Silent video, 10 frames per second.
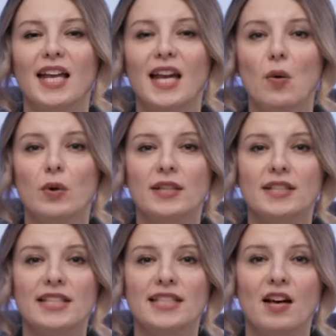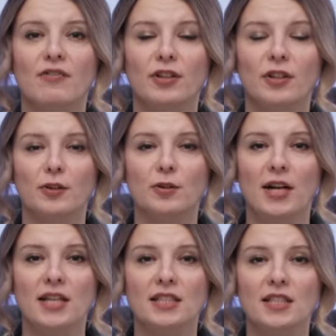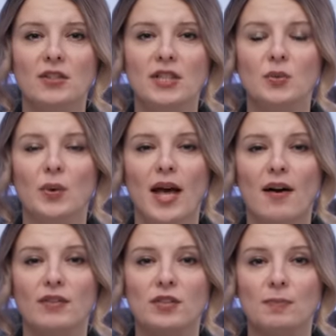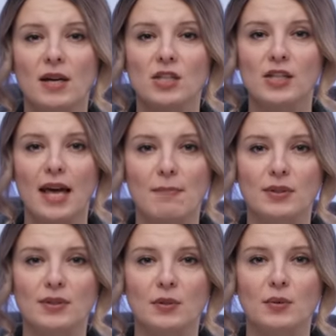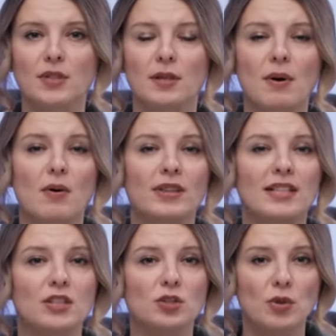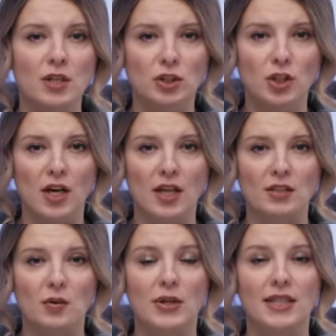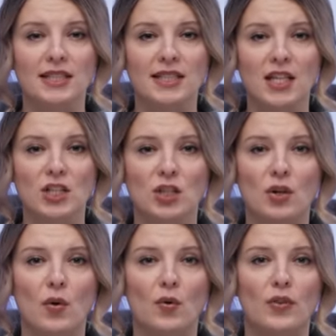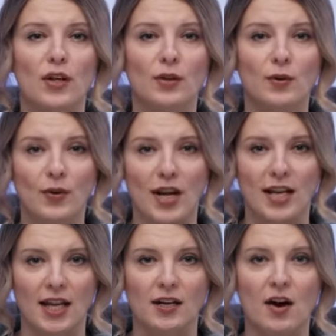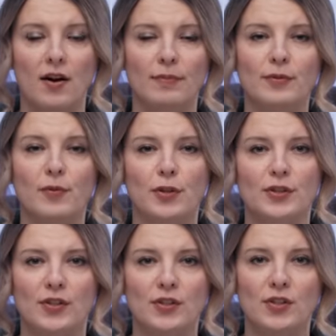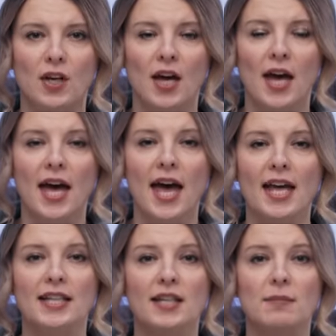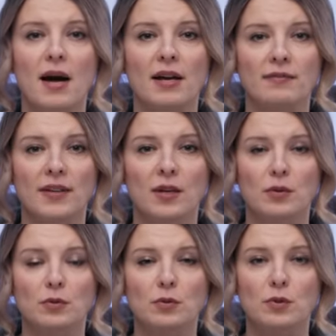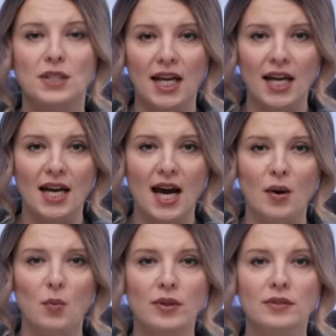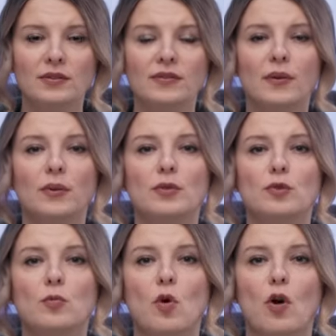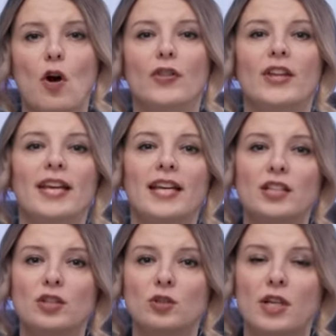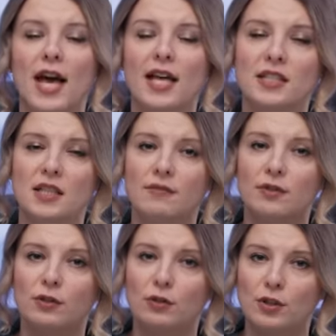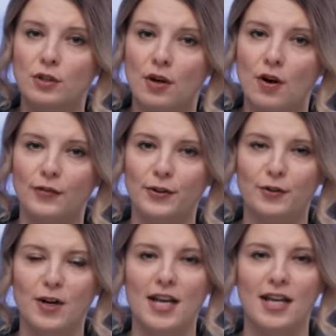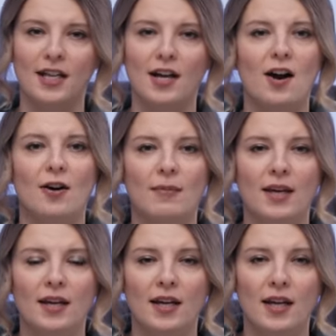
In our Discover Ukraine series, we have a special episode about the structure and organization of the Ukrainian armed forces. And in my video today, I want to focus more on the history and evolution of Ukrainian army.